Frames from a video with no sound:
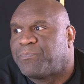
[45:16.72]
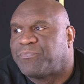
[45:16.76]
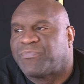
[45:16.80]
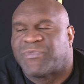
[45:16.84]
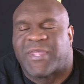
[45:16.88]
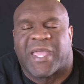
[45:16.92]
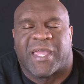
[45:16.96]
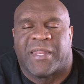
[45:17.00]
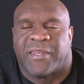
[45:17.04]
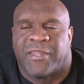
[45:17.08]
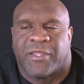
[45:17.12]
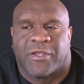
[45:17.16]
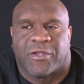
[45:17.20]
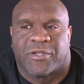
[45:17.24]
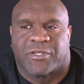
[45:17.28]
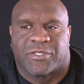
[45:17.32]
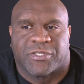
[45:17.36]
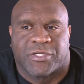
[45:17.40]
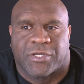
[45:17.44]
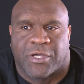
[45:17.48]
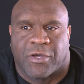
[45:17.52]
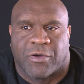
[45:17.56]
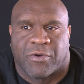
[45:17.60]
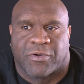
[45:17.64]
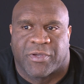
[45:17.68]
10 years
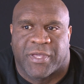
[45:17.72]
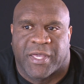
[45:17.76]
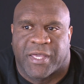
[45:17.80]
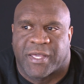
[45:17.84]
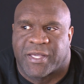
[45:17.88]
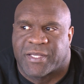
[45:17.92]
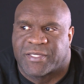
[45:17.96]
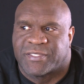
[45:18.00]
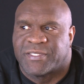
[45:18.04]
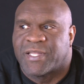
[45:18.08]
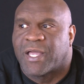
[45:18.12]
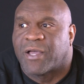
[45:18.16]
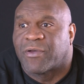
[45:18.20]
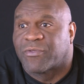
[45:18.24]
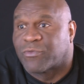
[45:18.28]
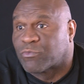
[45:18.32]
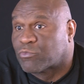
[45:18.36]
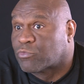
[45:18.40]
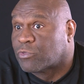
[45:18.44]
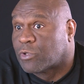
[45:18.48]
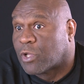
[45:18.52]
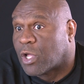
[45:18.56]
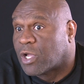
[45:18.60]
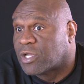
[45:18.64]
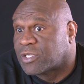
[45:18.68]
ago, okay, because now
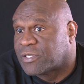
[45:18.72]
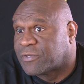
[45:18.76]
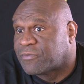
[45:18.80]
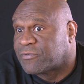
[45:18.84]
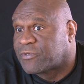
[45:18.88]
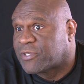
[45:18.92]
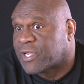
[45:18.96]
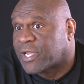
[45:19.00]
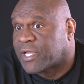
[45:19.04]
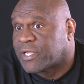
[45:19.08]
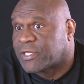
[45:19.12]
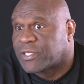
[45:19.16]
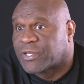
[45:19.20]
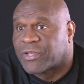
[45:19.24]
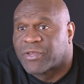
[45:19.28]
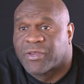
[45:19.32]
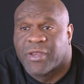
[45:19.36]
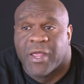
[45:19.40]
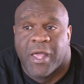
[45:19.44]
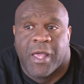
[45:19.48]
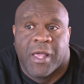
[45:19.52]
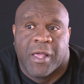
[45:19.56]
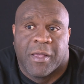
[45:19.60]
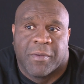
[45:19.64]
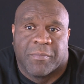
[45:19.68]
laws have changed.
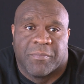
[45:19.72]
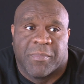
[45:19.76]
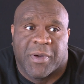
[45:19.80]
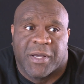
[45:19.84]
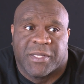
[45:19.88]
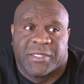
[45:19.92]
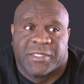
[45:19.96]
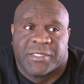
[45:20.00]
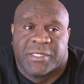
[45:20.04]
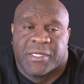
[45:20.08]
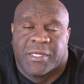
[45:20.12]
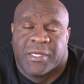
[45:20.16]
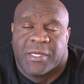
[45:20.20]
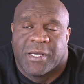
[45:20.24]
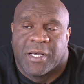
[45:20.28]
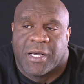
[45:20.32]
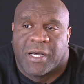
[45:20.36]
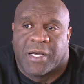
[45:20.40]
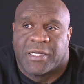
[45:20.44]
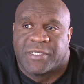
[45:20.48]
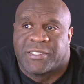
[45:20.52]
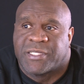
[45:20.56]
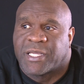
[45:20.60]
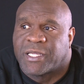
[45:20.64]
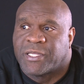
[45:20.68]
But
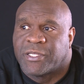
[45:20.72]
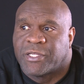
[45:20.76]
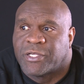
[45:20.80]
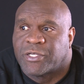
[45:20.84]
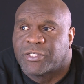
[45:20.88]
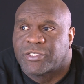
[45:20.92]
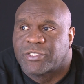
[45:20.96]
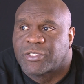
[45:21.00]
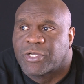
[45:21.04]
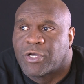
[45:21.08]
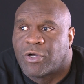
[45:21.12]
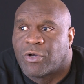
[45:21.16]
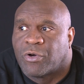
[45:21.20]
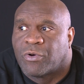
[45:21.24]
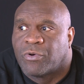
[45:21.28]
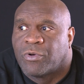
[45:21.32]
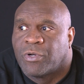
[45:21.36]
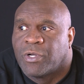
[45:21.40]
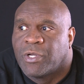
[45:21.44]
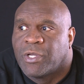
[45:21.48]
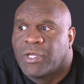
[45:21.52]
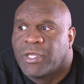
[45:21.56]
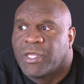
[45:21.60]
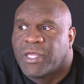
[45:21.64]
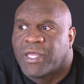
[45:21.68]
10 years
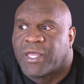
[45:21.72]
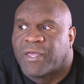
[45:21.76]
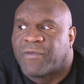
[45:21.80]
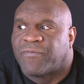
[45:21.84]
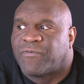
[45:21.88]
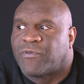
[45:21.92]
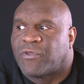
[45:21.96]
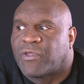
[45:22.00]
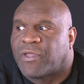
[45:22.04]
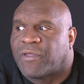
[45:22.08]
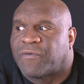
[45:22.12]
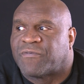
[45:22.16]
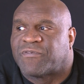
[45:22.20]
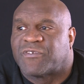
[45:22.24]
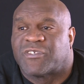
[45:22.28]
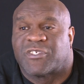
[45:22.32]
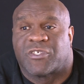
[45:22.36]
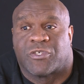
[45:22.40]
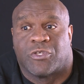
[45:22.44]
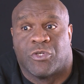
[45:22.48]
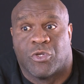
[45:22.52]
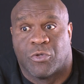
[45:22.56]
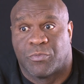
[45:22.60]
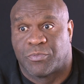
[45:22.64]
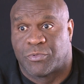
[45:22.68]
ago, if
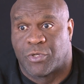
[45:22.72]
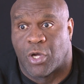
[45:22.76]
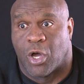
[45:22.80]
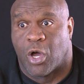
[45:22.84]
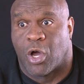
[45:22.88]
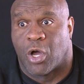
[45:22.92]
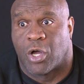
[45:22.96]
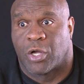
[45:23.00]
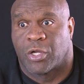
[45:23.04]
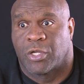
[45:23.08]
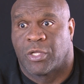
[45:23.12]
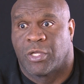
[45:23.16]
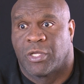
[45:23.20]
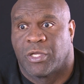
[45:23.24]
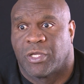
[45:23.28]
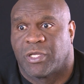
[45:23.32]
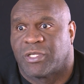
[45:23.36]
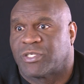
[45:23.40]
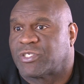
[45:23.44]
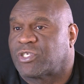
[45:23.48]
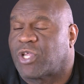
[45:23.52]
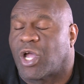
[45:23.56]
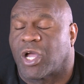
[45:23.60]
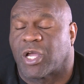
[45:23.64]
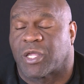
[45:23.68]
Snoop Dogg
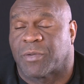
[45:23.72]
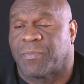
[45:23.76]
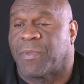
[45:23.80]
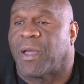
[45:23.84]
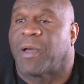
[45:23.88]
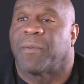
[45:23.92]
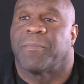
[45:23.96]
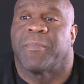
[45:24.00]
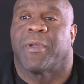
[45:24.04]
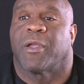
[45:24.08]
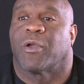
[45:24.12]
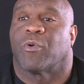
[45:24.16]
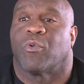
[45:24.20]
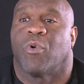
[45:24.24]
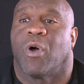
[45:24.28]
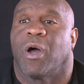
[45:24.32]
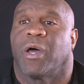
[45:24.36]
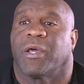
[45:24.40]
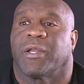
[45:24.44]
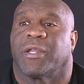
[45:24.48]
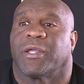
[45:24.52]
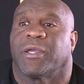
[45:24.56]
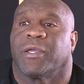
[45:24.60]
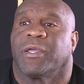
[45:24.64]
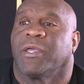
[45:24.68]
is talking about
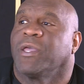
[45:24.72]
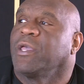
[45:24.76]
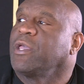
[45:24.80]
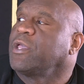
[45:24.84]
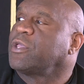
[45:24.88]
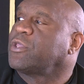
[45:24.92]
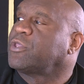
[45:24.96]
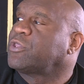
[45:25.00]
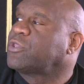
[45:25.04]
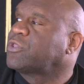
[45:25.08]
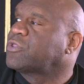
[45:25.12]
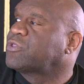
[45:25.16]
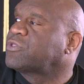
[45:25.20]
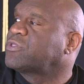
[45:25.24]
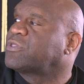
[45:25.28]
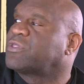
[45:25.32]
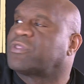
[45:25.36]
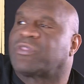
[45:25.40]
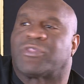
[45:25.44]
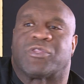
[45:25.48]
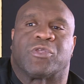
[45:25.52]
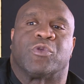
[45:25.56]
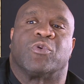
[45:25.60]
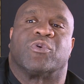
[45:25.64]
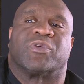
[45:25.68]
marijuana,
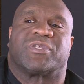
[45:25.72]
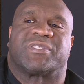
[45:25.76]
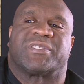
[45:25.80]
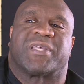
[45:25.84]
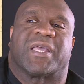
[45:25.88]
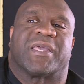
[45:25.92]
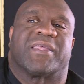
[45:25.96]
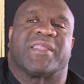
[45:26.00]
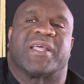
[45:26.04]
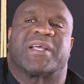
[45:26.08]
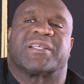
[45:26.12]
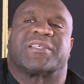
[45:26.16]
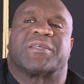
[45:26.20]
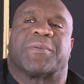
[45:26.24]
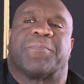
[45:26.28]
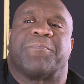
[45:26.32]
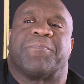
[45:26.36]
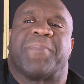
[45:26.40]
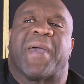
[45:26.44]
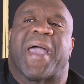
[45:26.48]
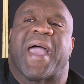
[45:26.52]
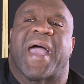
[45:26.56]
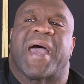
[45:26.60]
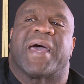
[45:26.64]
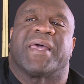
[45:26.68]
you would say that's a
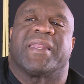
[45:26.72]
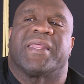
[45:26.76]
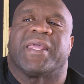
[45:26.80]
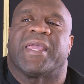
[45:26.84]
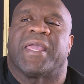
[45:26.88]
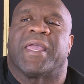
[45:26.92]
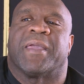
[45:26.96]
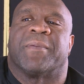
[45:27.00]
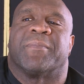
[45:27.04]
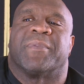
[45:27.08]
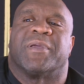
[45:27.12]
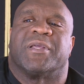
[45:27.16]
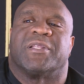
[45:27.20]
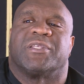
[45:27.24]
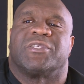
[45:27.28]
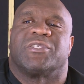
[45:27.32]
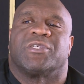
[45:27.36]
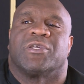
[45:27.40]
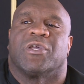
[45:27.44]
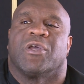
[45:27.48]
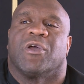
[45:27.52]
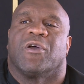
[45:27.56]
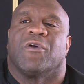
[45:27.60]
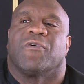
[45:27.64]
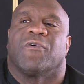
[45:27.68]
bad image